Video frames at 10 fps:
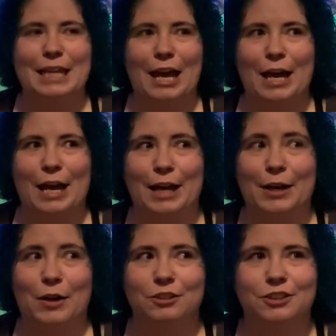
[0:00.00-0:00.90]
I
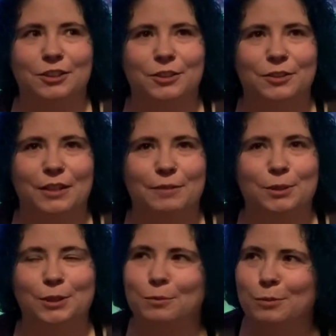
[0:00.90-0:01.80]
also am a
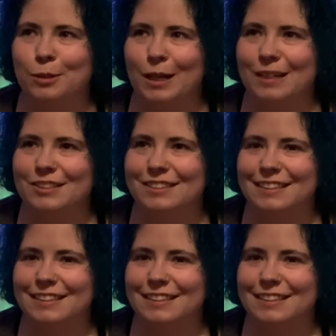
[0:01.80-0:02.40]
little more anxious